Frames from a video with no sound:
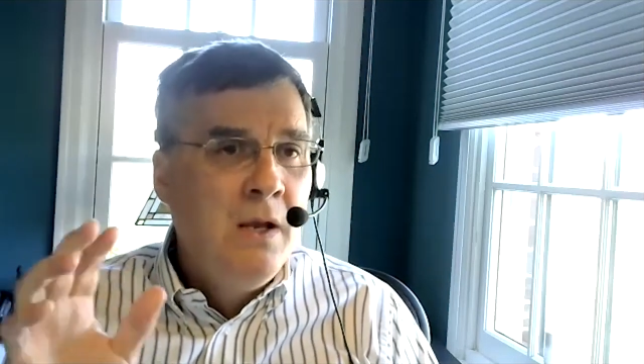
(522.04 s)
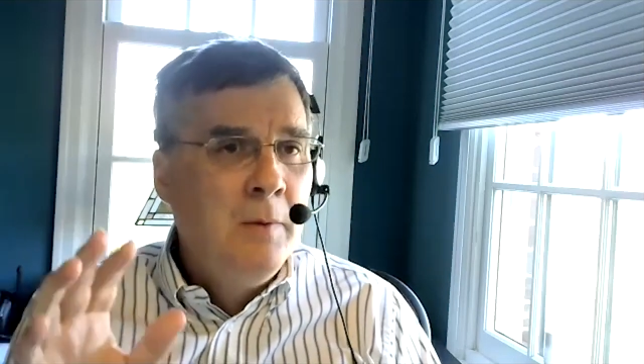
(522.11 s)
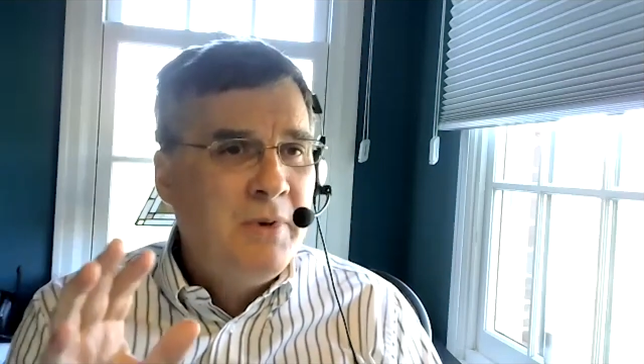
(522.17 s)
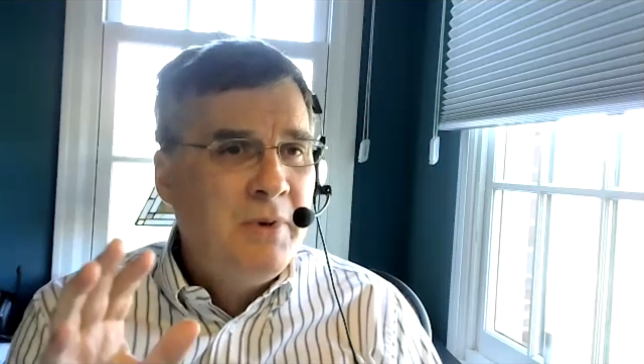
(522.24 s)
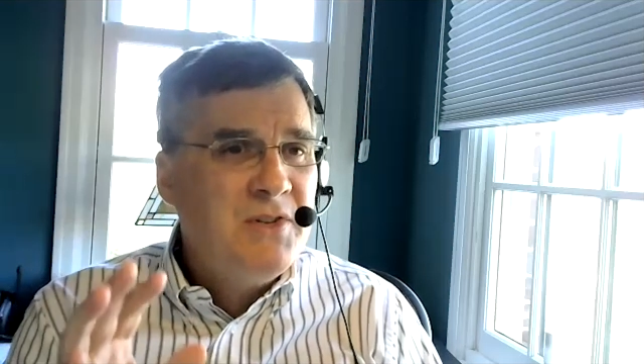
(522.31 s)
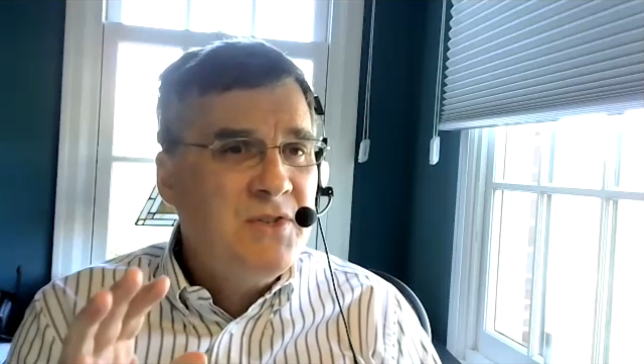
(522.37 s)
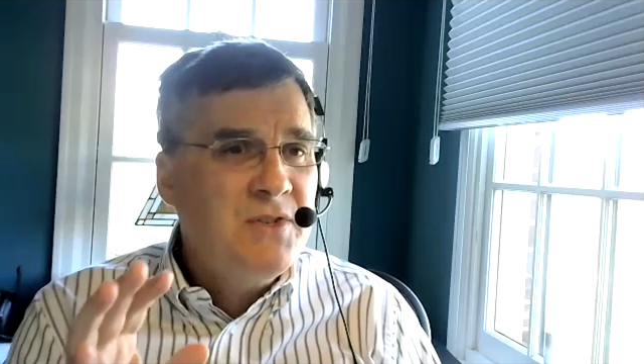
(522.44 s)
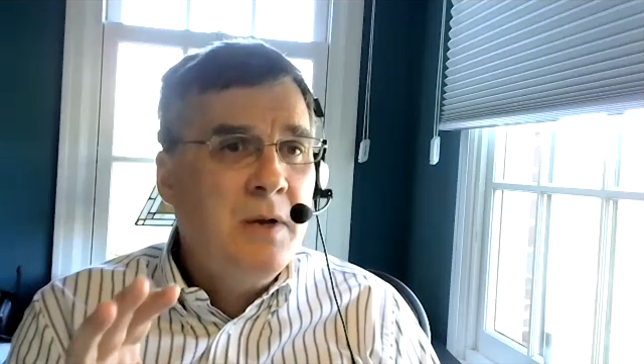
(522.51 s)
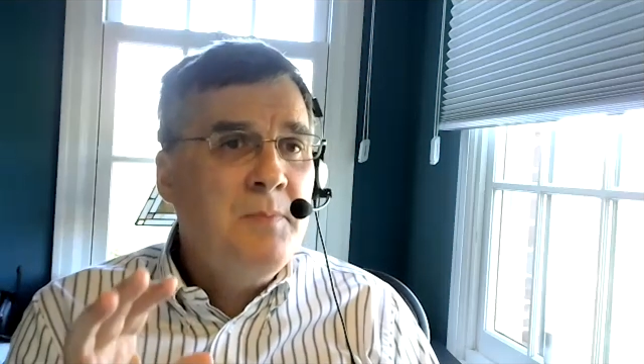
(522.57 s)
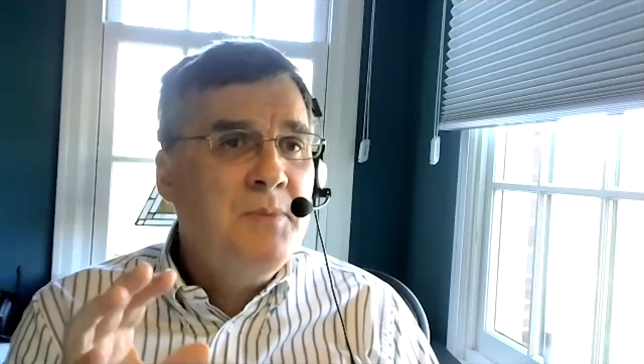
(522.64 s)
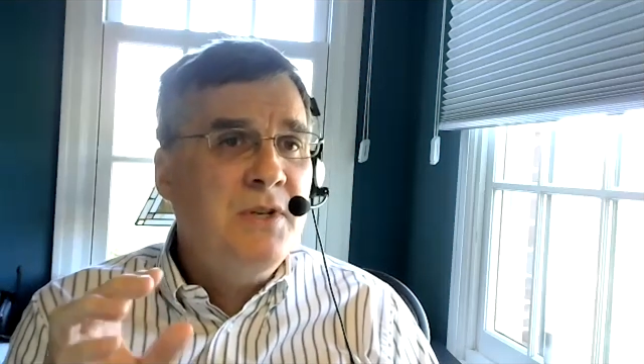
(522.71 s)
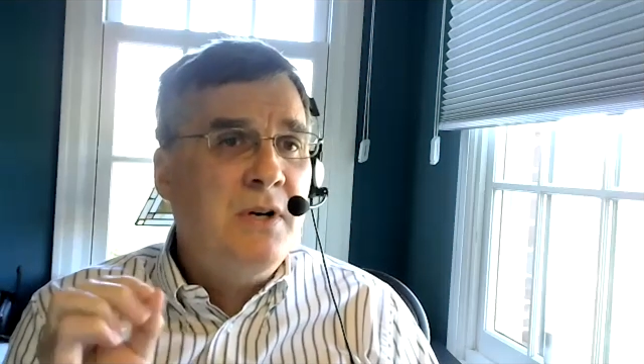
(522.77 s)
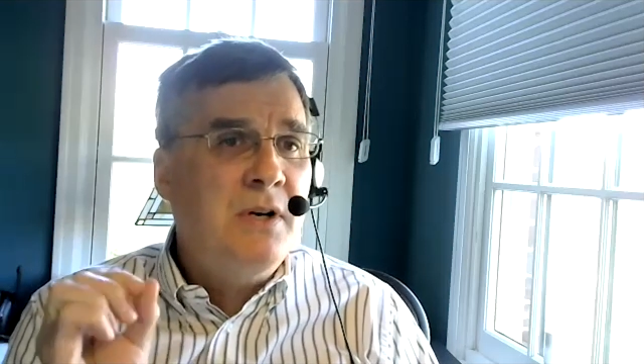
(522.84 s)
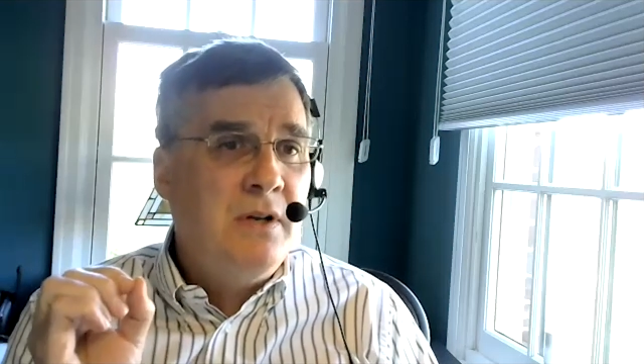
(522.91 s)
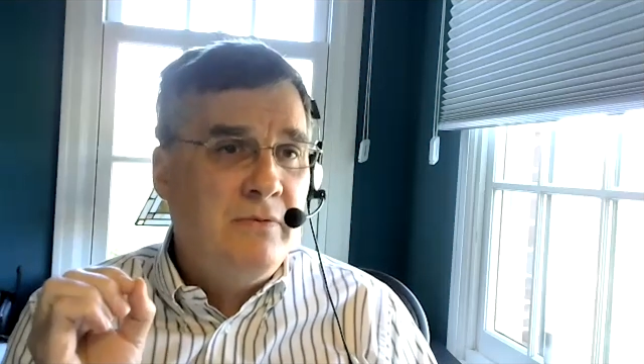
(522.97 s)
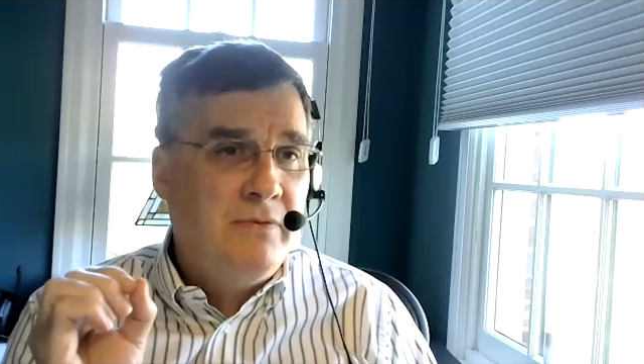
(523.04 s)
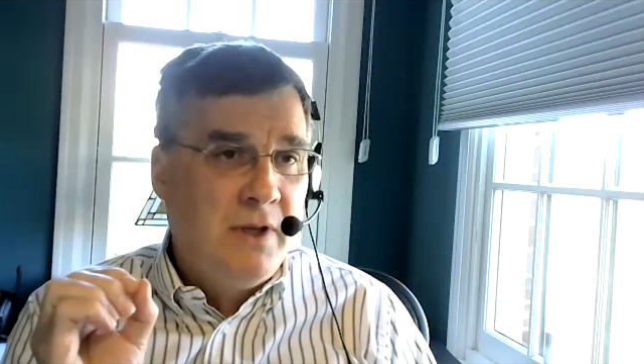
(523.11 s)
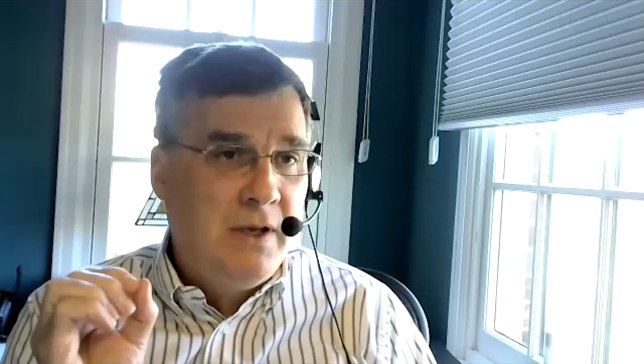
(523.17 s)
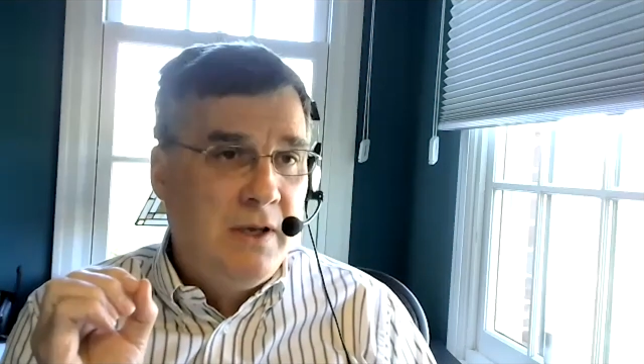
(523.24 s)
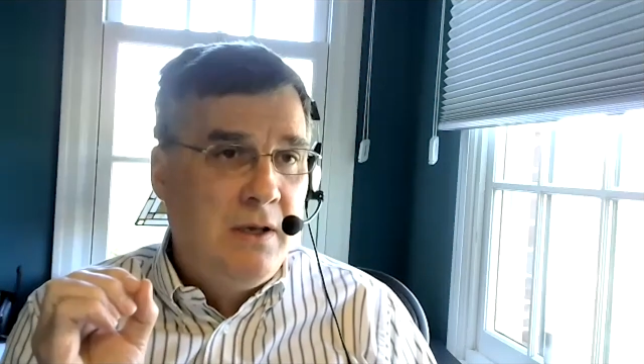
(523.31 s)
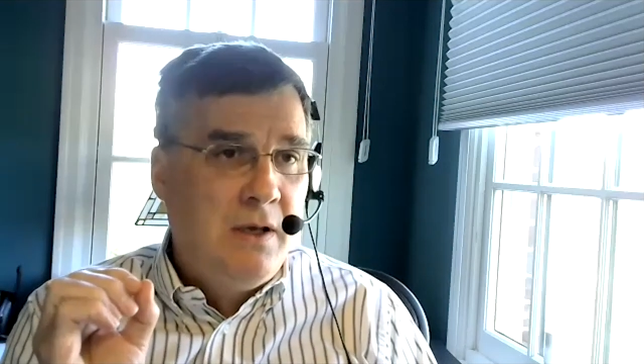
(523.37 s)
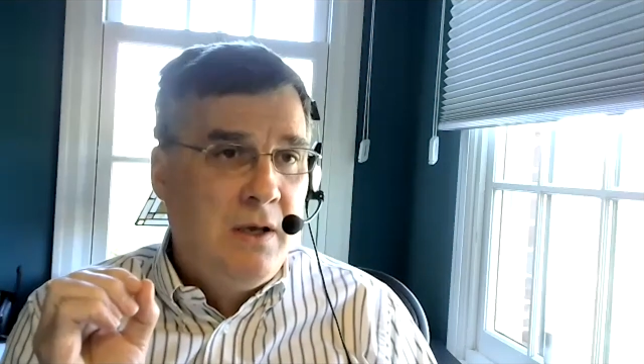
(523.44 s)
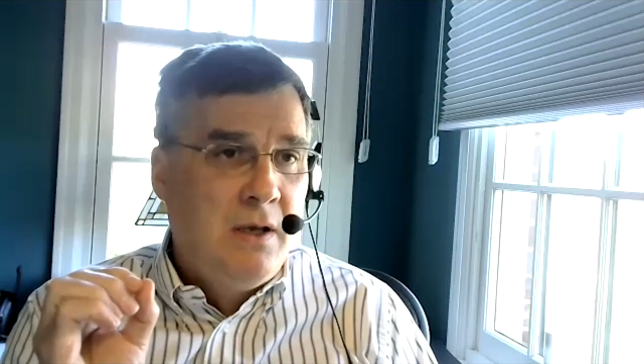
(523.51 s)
But substantively,